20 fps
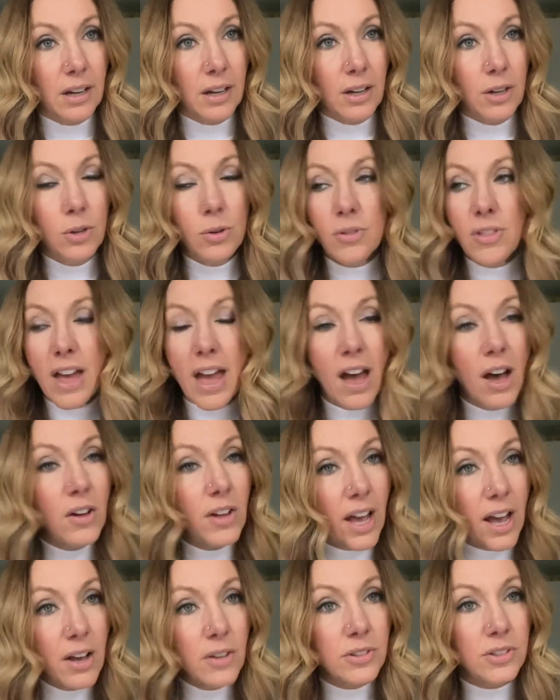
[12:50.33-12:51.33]
Who the hell
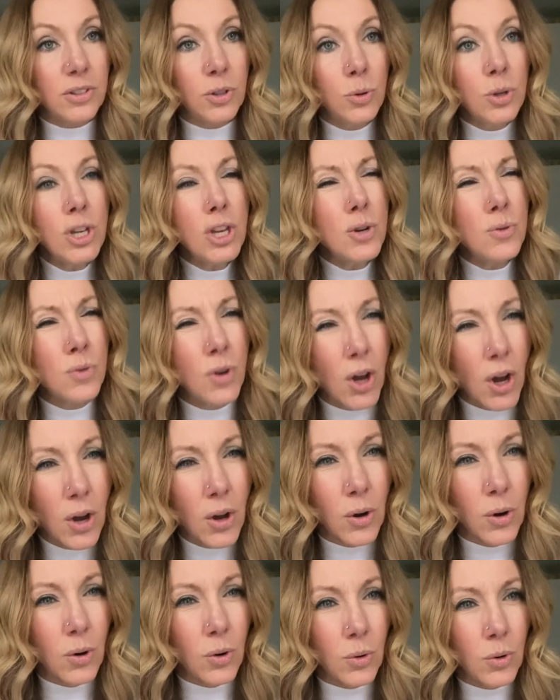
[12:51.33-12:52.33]
else? Who do you
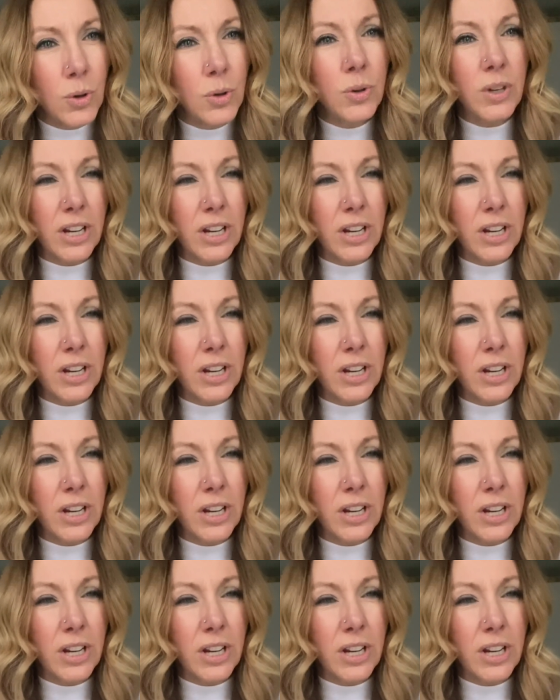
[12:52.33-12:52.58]
know? Who?